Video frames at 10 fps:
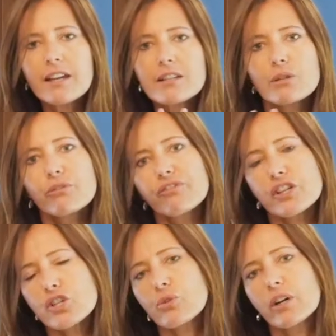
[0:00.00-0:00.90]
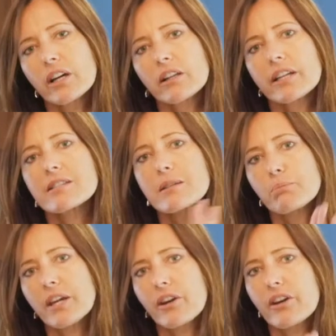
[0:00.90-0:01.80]
So fish oil is
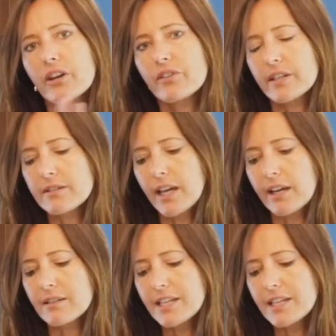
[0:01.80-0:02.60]
superior in this case.